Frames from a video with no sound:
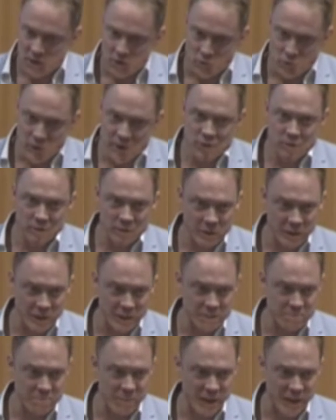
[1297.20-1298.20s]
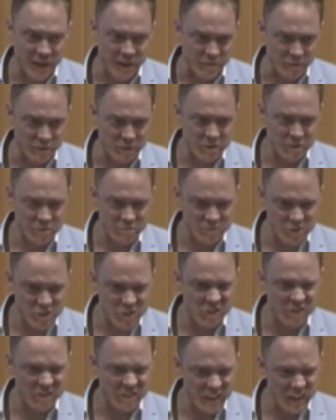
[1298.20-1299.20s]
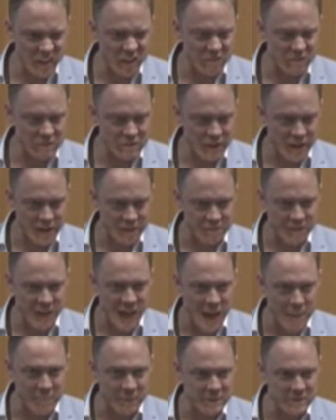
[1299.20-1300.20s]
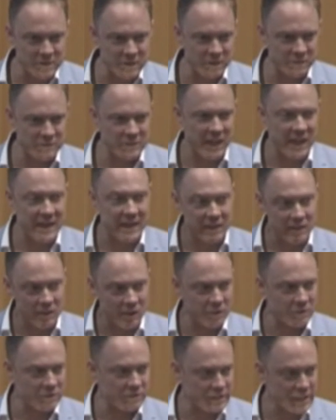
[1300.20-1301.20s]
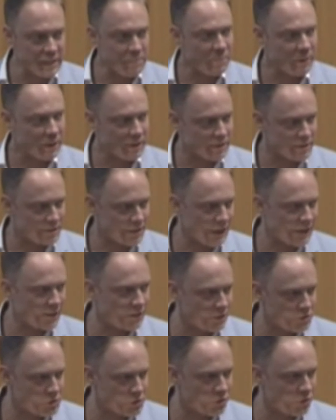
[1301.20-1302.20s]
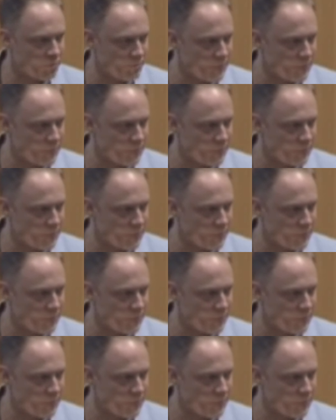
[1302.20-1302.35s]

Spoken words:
ritualized behaviors, which you can think of as kind of habits that have taken on deeper psychological